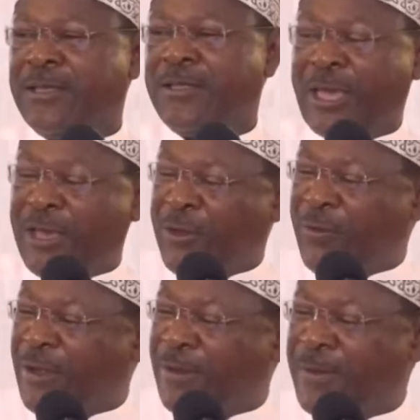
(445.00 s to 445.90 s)
Thank you
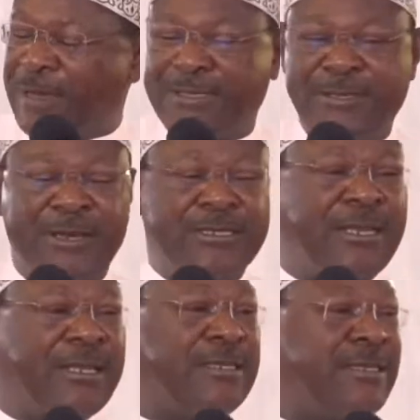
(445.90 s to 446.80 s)
very much, Your
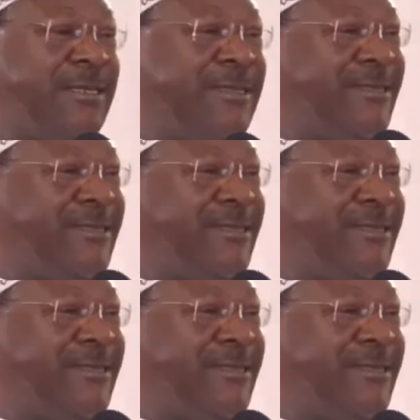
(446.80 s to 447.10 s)
Excellency.